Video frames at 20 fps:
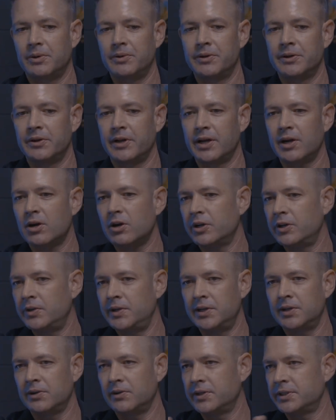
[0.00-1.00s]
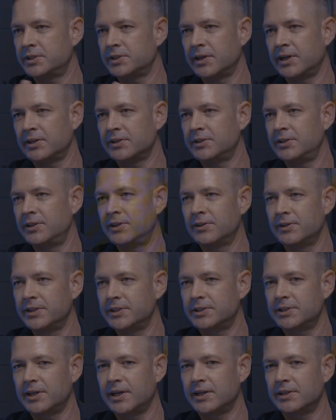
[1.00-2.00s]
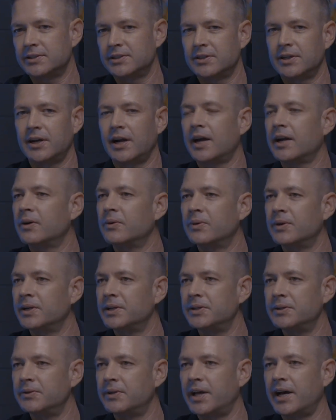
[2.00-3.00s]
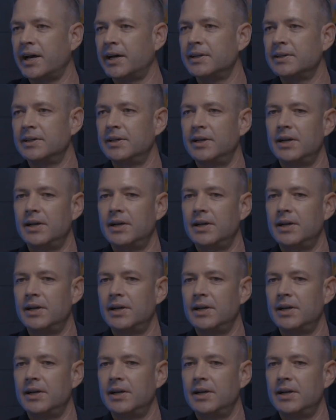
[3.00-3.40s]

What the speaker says: And they're like, oh, you need to list your house. You need to list your house. They're like, I don't want to do that.